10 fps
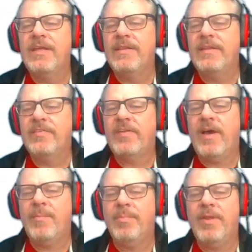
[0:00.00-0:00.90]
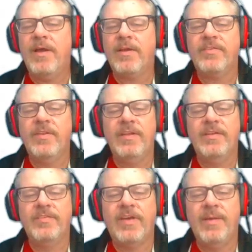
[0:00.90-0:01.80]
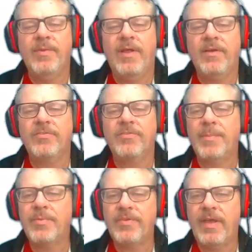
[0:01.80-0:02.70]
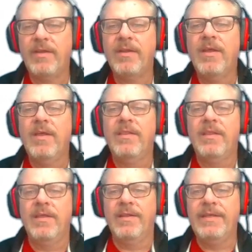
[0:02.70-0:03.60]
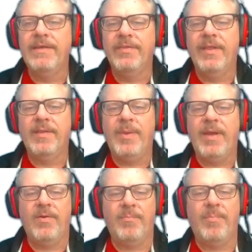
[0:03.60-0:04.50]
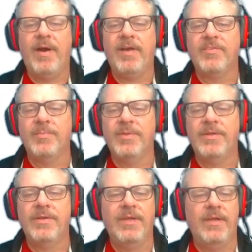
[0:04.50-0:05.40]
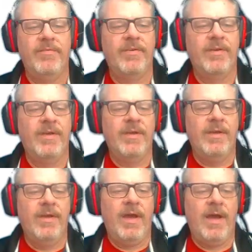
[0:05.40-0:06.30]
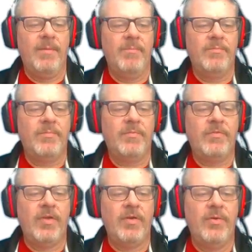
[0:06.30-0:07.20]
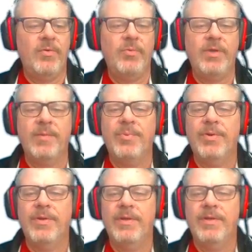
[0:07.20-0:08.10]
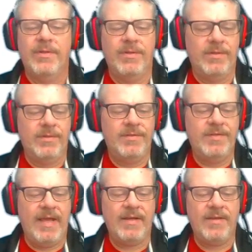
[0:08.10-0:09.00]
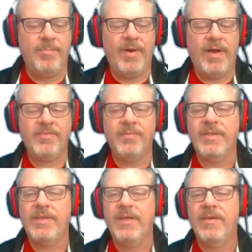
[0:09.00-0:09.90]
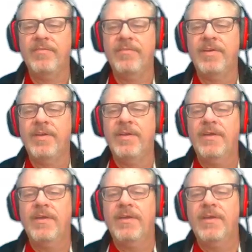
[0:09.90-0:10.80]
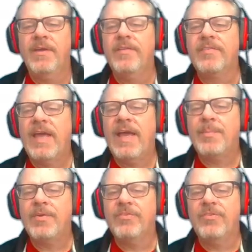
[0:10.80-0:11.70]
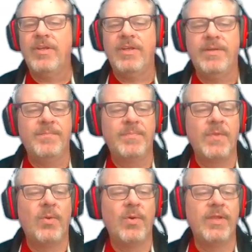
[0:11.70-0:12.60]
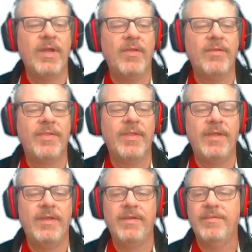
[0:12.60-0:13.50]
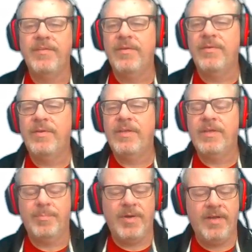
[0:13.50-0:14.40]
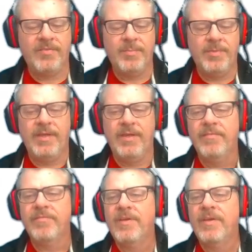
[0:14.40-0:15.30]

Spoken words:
These top blocks and these side blocks represent the allele that the parent possibly could give. So we can put dad could possibly give his capital G, or the other thing he could do, he could possibly give